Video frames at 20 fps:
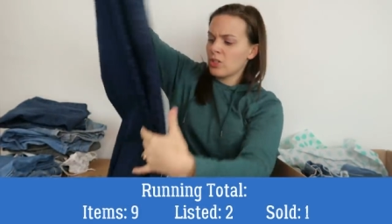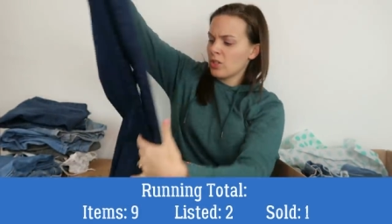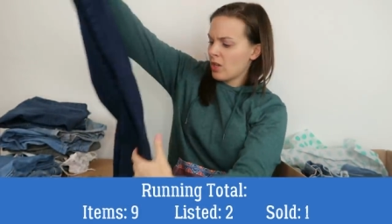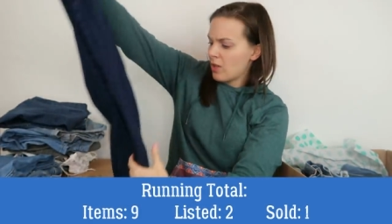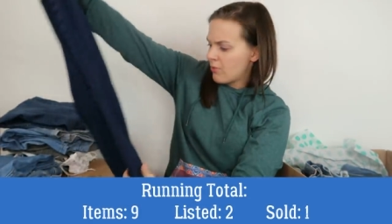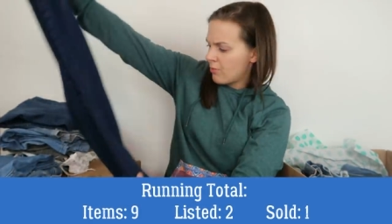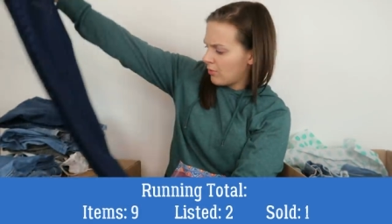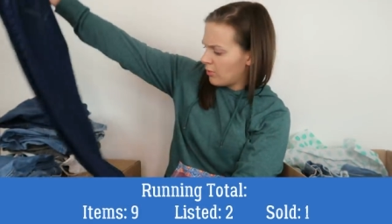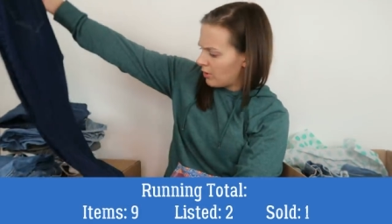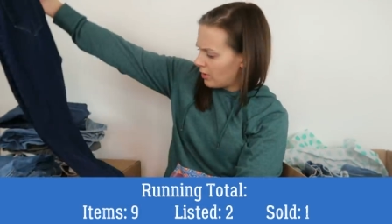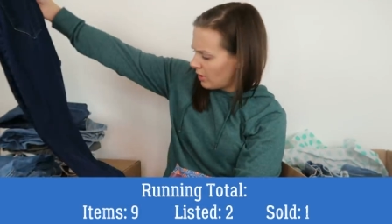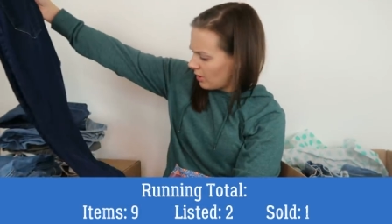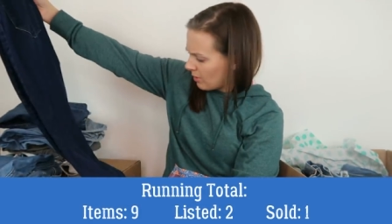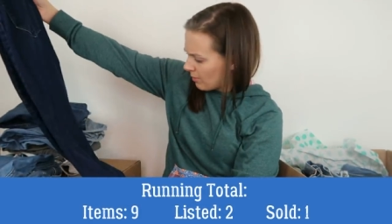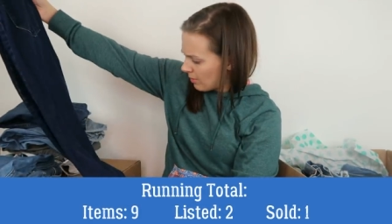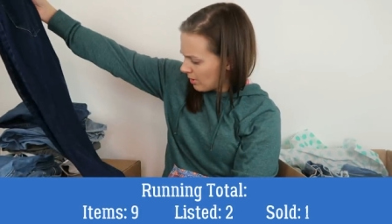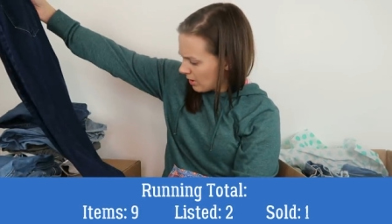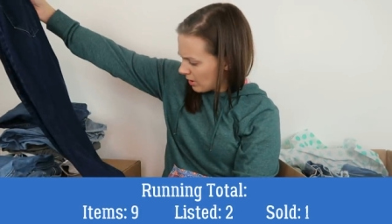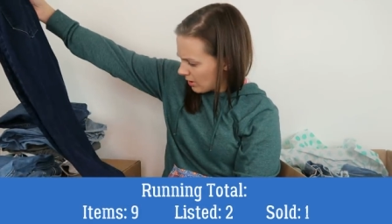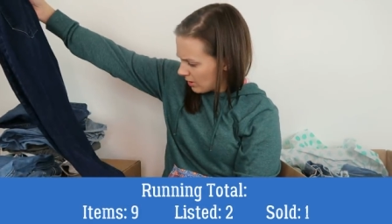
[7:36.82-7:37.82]
just got thrown in
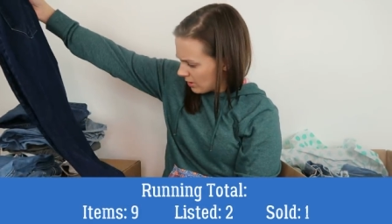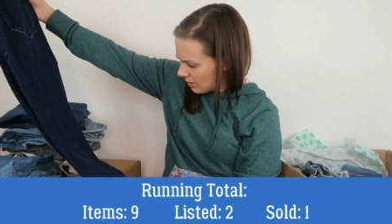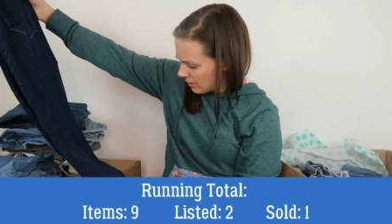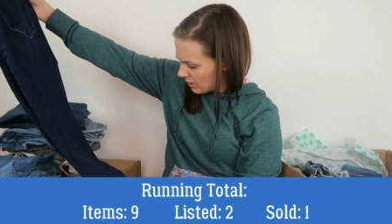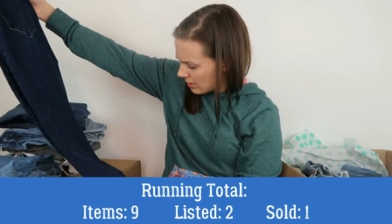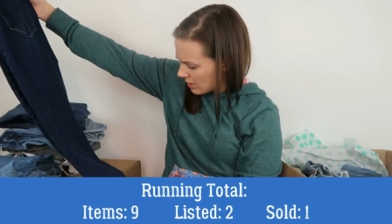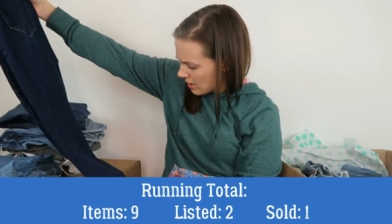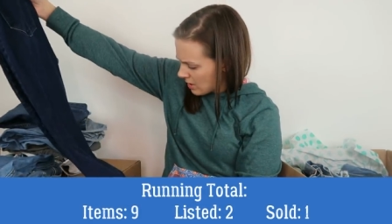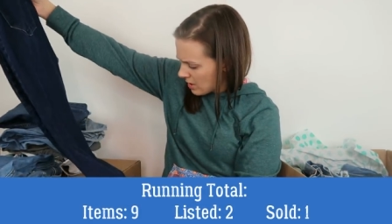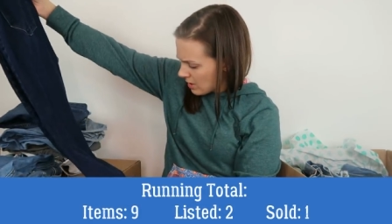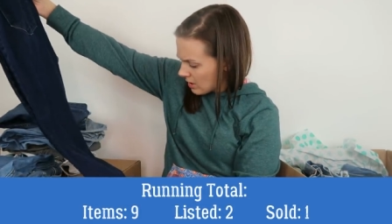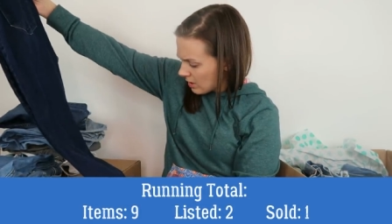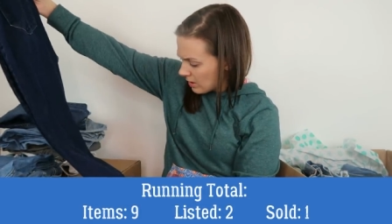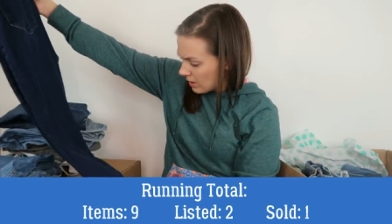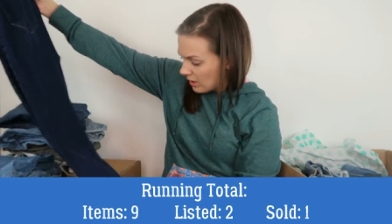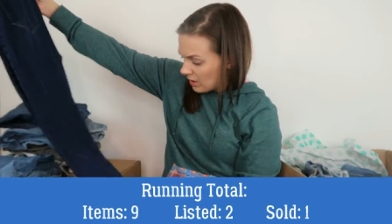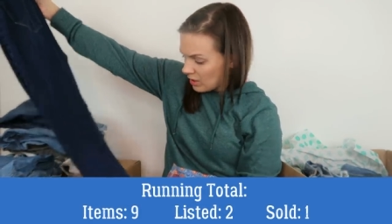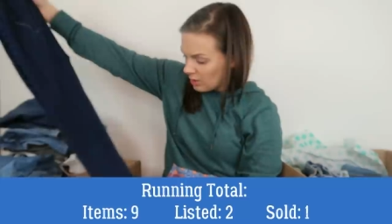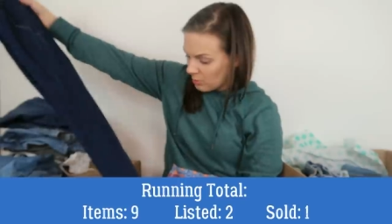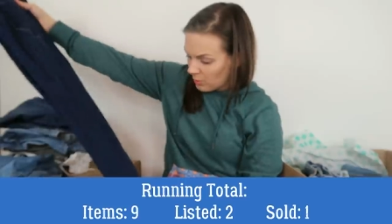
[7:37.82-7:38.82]
here because they need